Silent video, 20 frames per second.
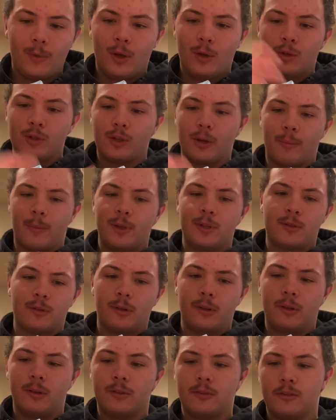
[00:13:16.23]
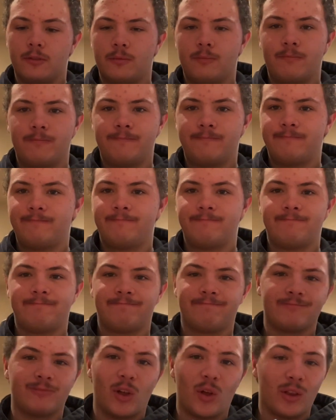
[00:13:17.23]
yeah, basically this is
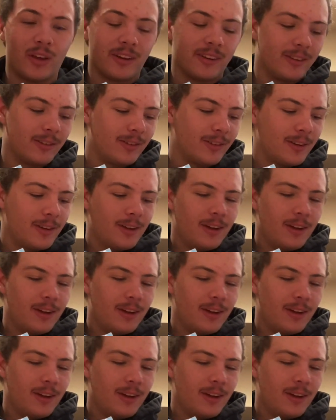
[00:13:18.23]
all it is.